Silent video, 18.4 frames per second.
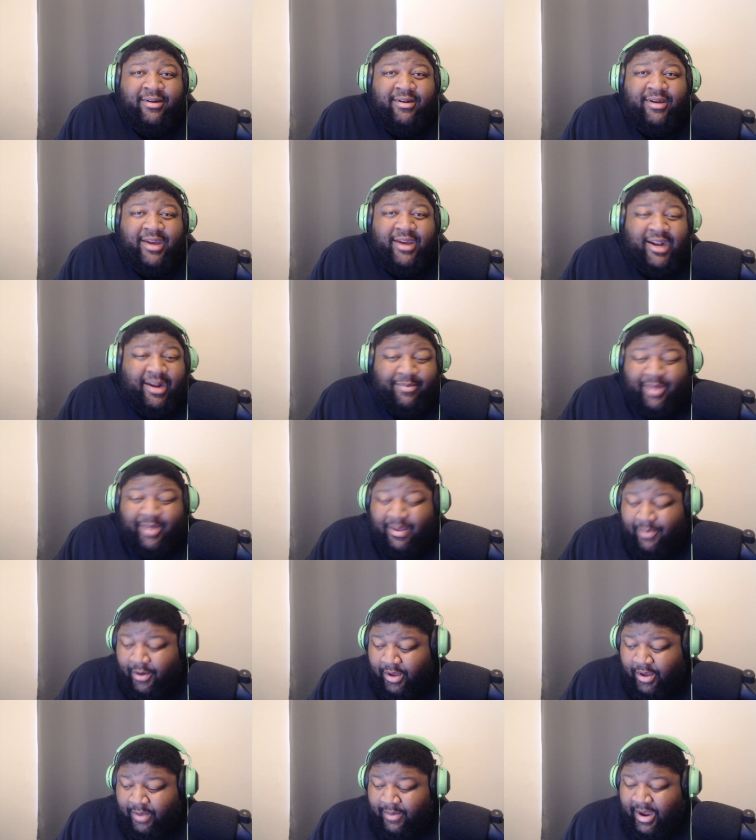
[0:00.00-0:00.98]
and I played
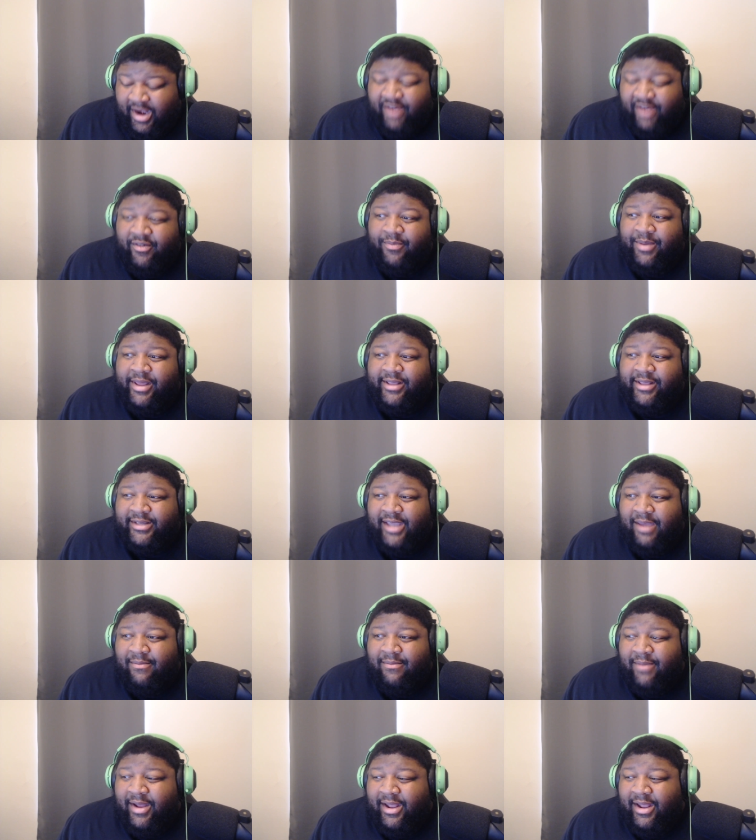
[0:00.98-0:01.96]
Pokemon. Never played this game
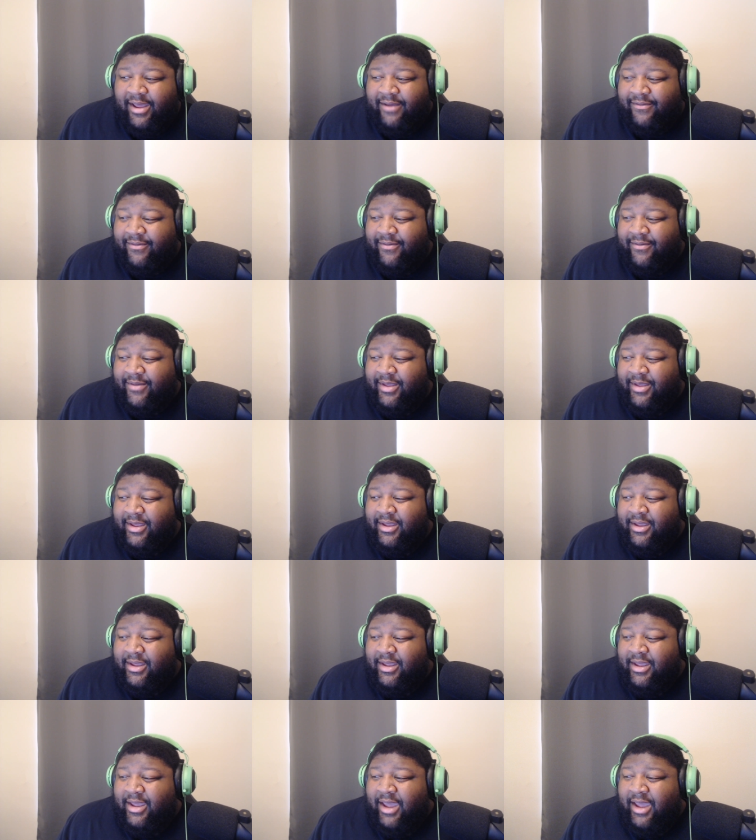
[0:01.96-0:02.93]
in my life.
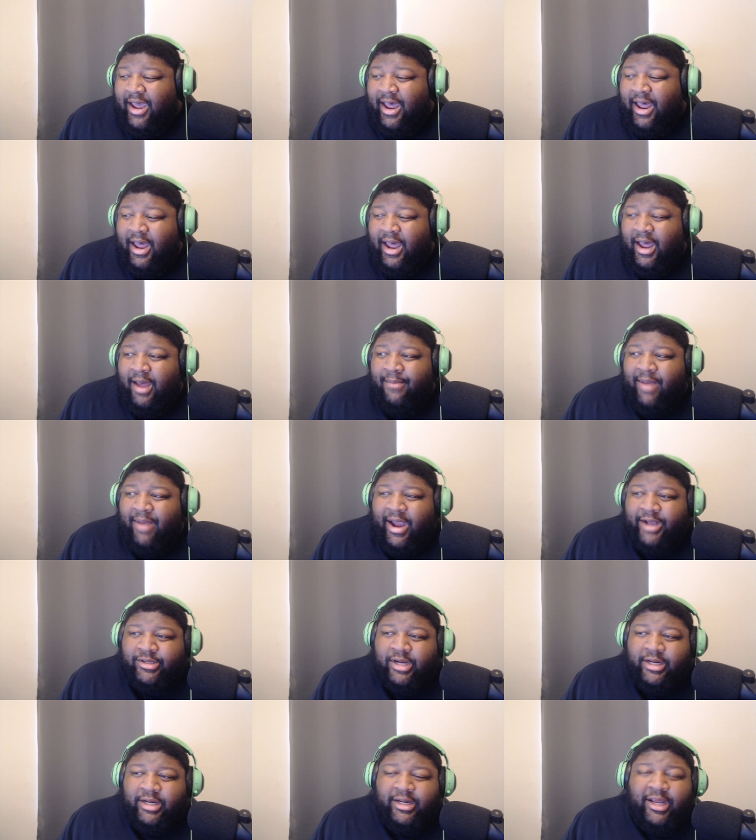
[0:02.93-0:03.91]
I
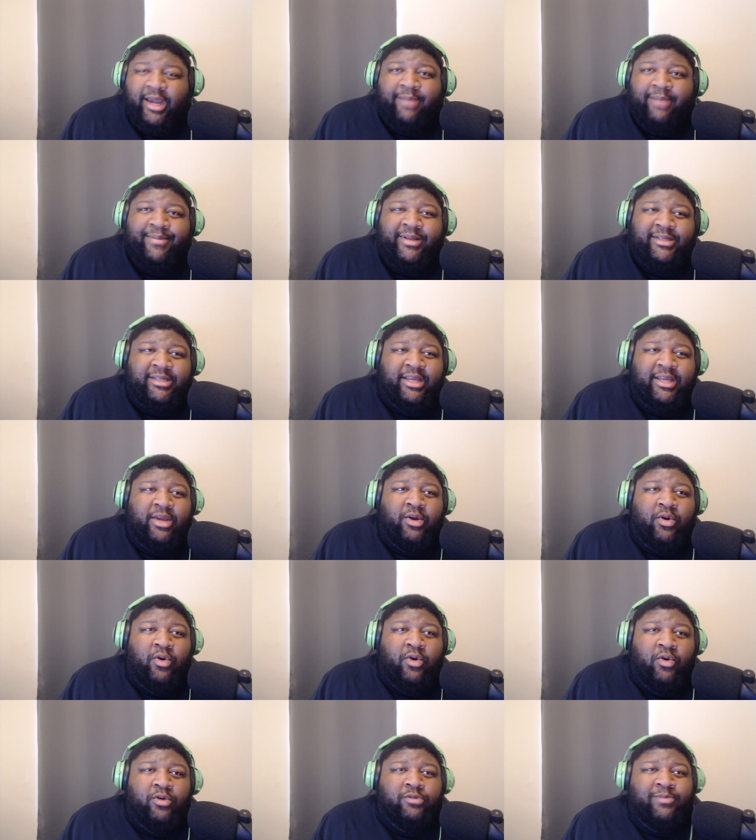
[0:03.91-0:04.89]
tried to look up and see
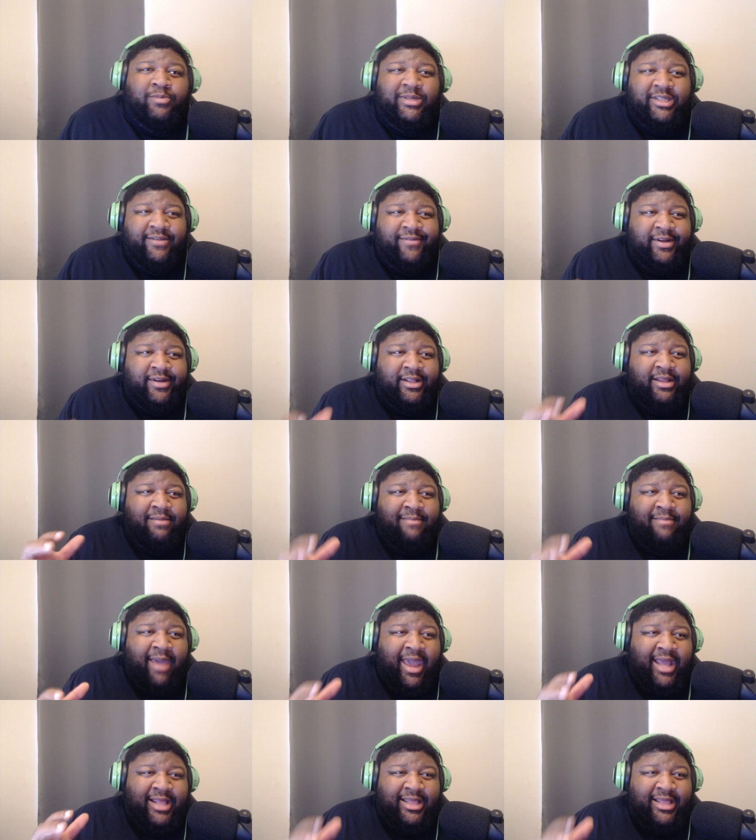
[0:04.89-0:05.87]
who specifically
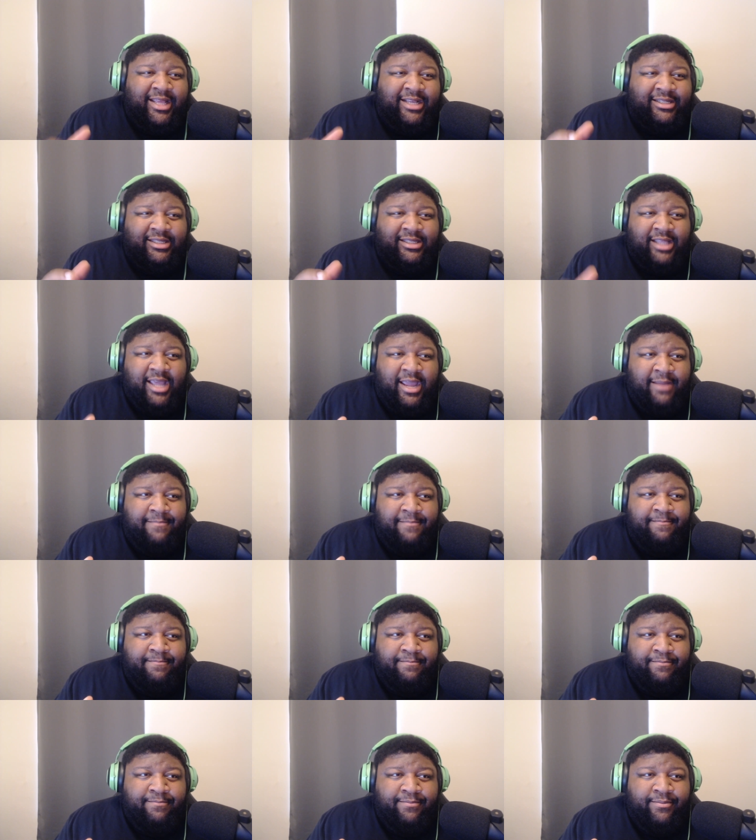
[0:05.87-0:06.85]
made this theme,
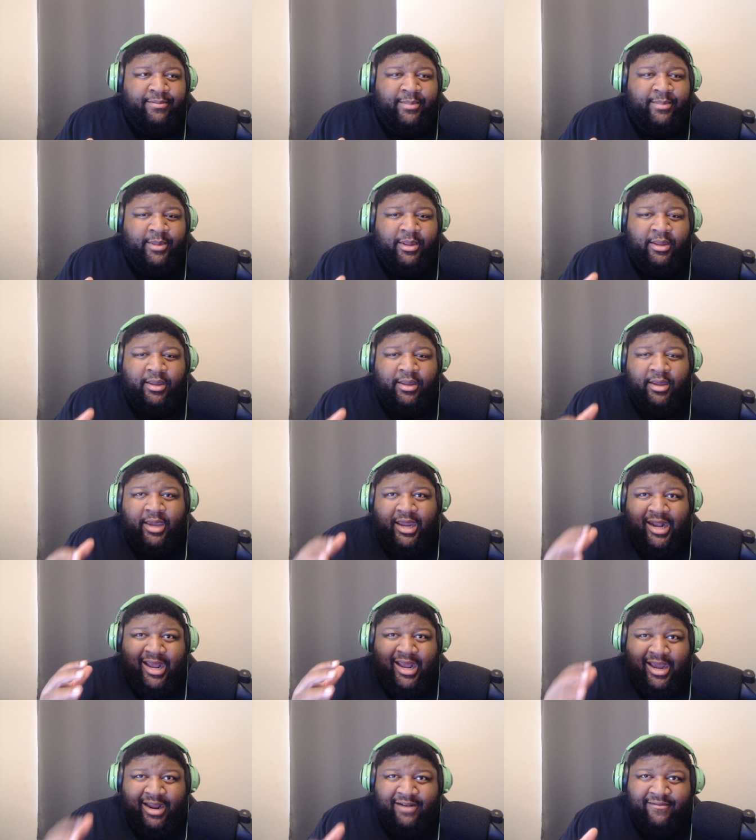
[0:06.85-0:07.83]
and
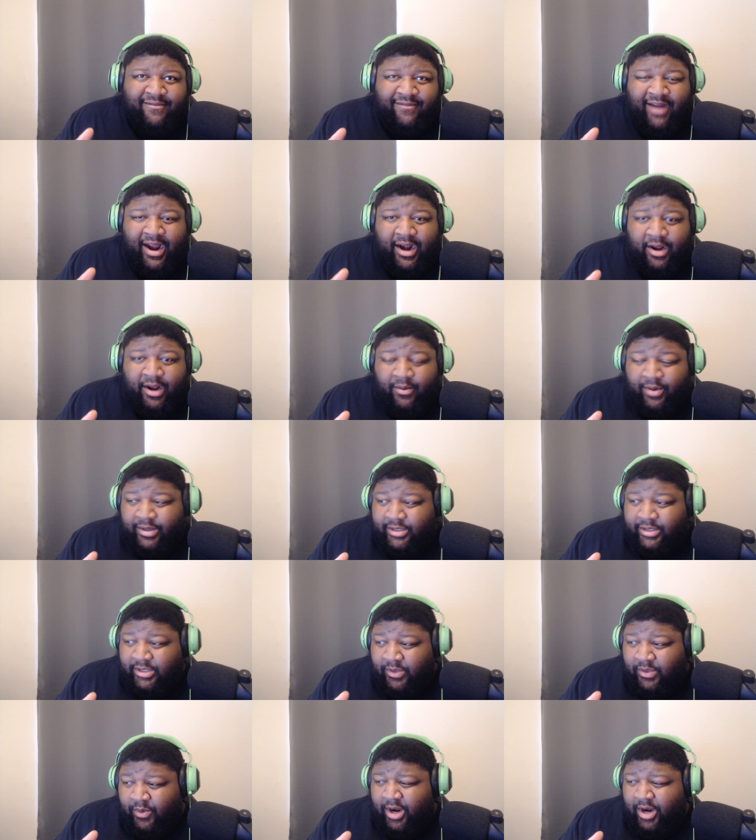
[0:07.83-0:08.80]
I couldn't find anyone,
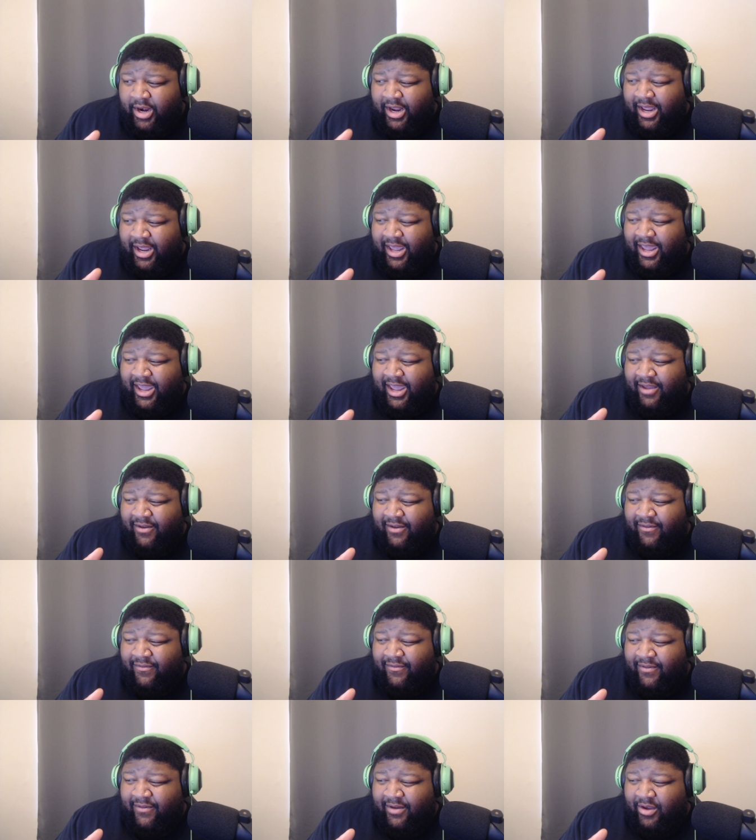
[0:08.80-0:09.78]
so we're gonna
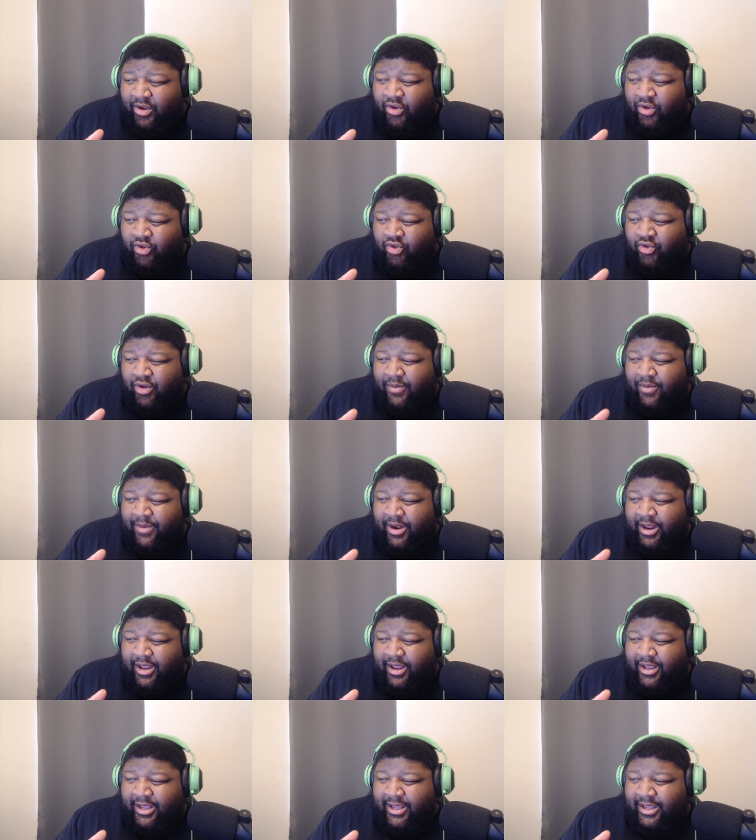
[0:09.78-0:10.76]
give
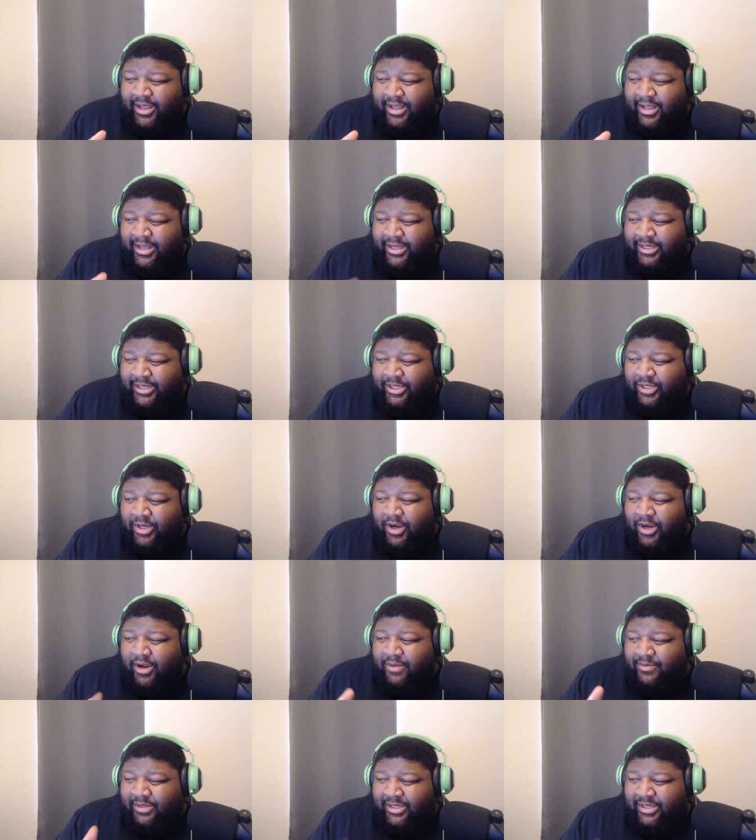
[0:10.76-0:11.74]
contributing
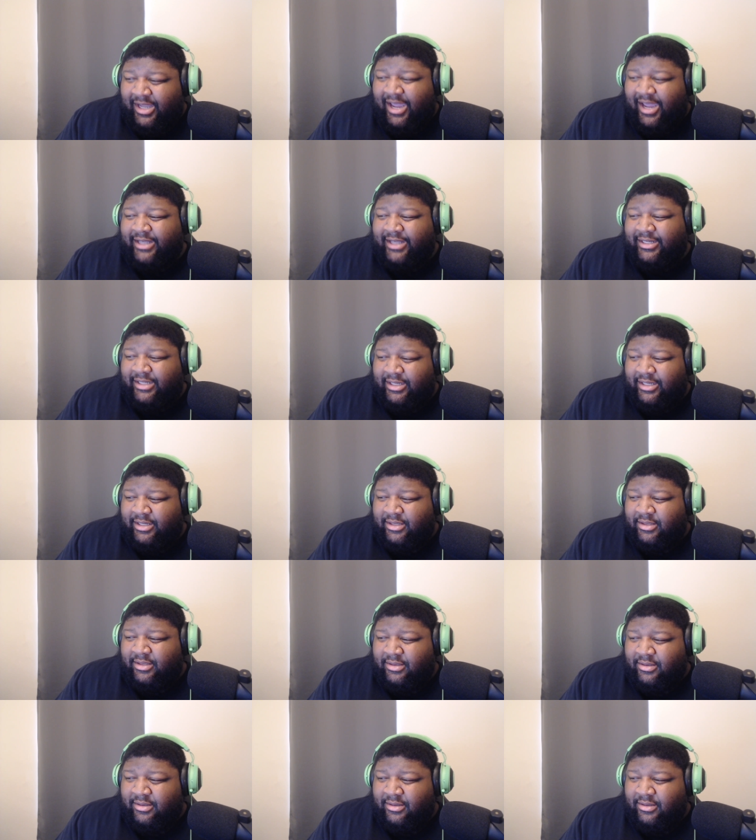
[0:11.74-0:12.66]
circumstances,